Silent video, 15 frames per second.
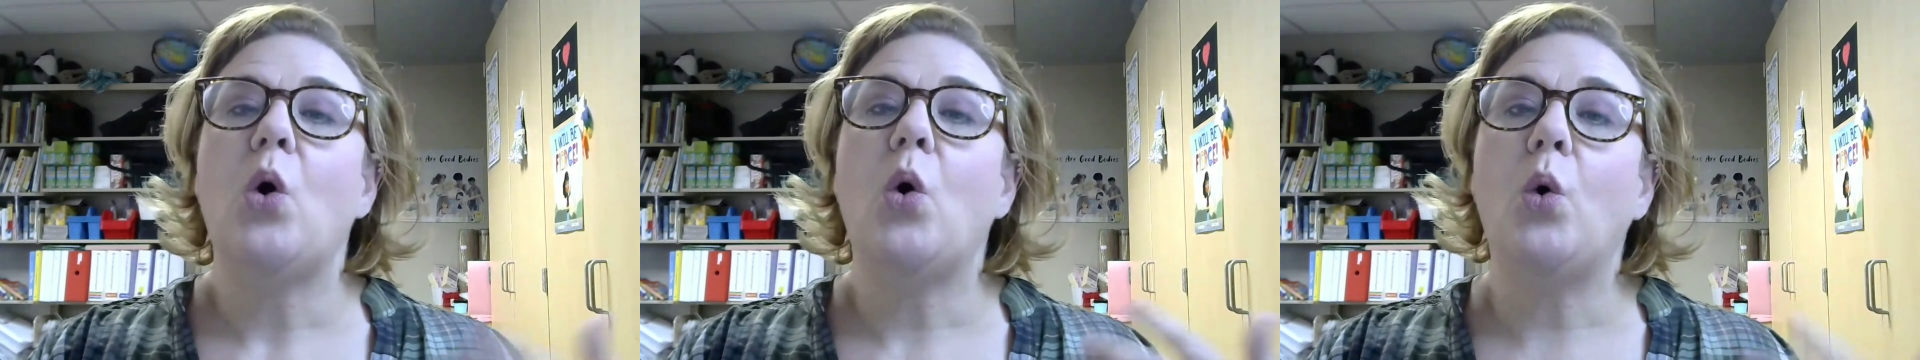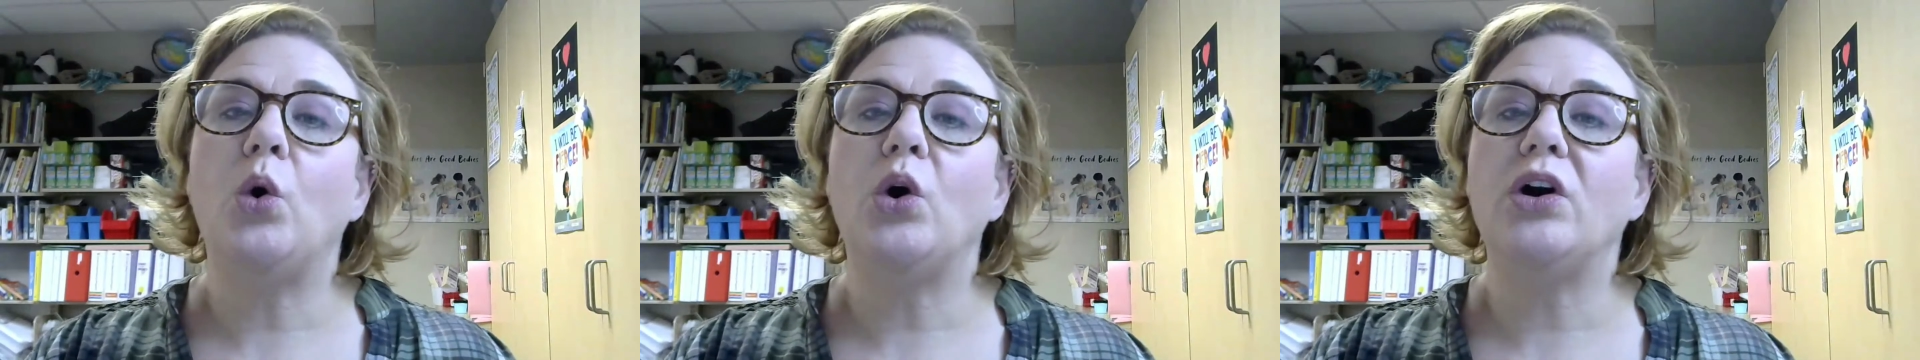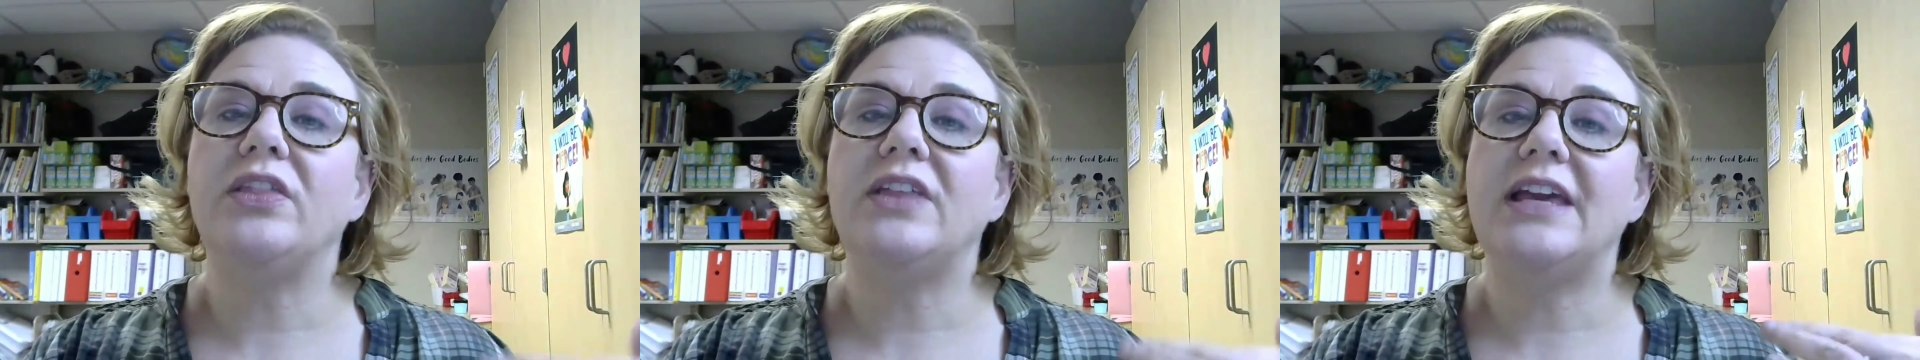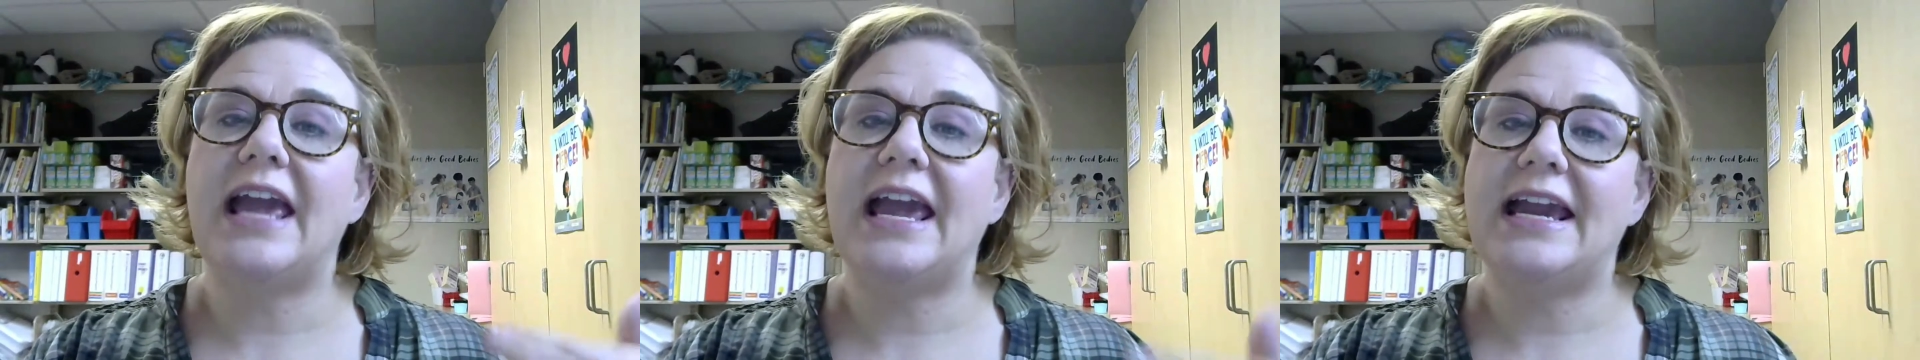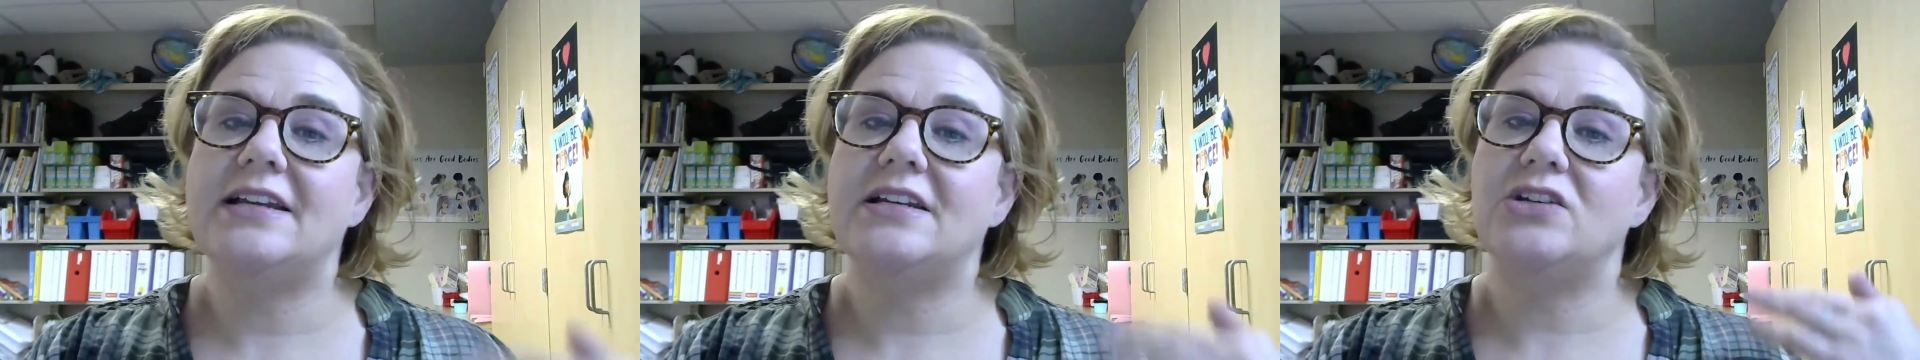or the
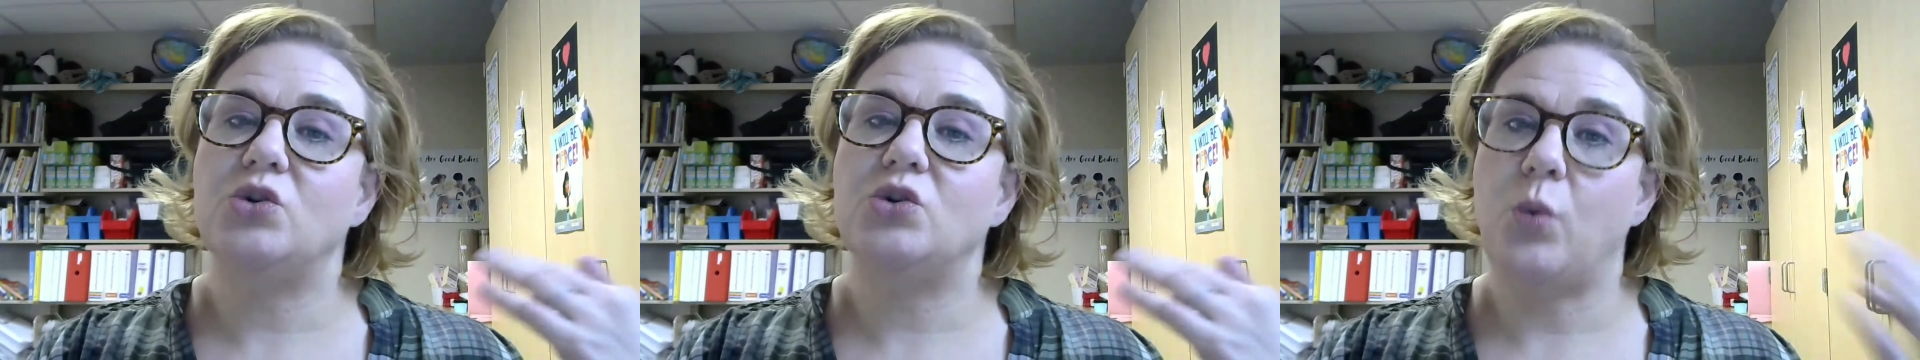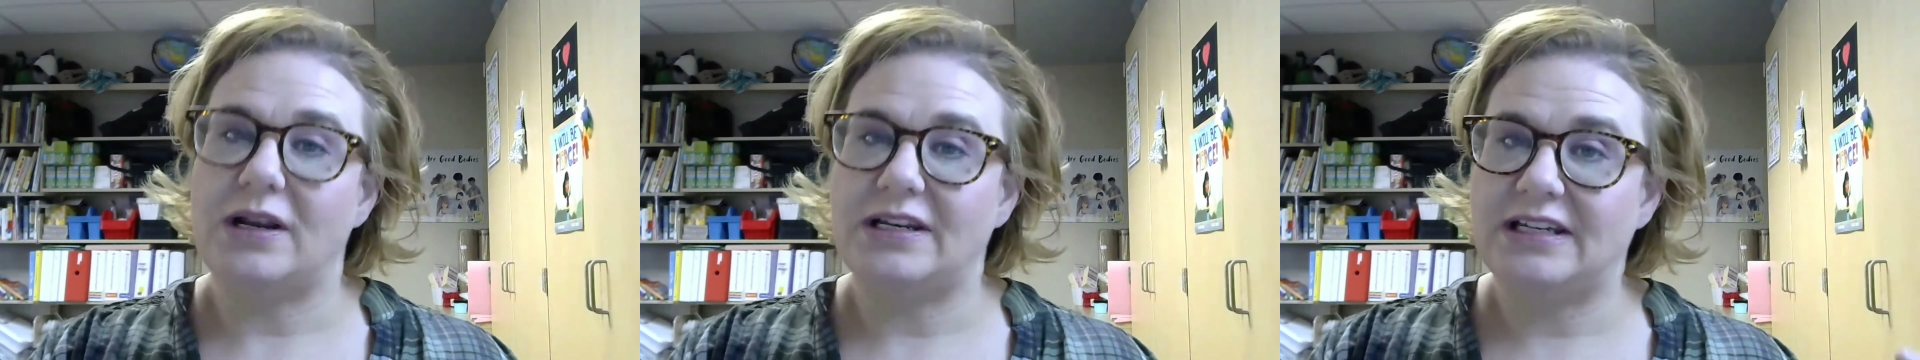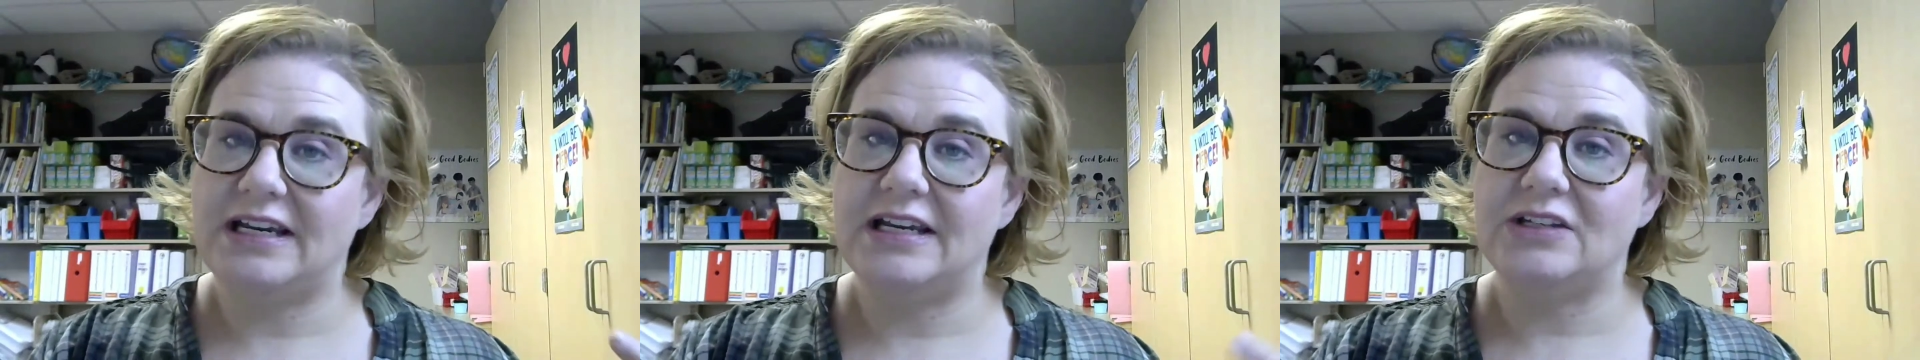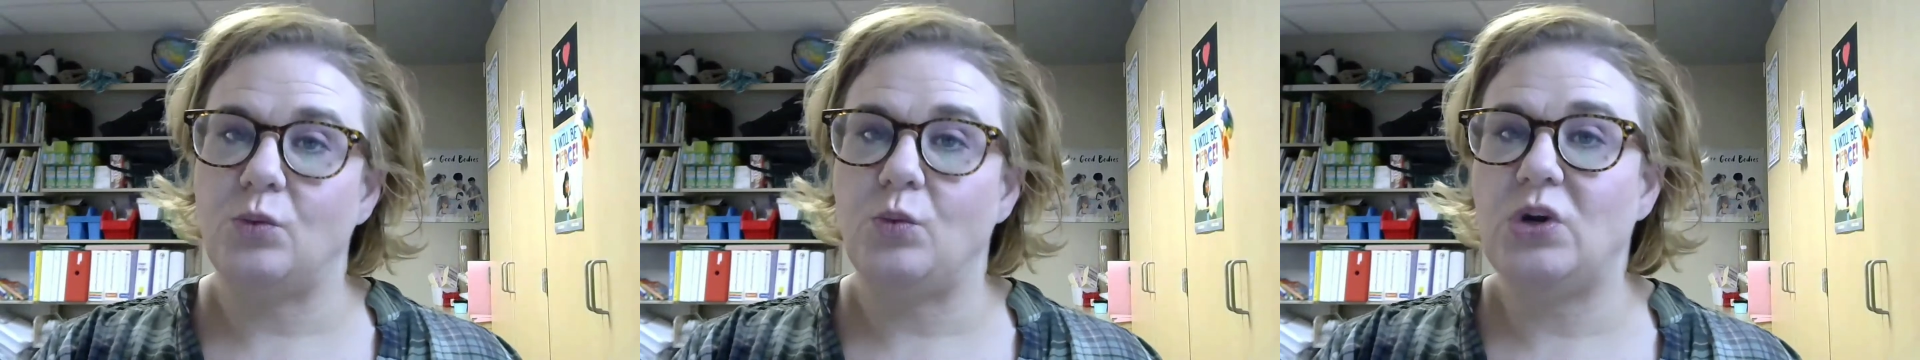820s,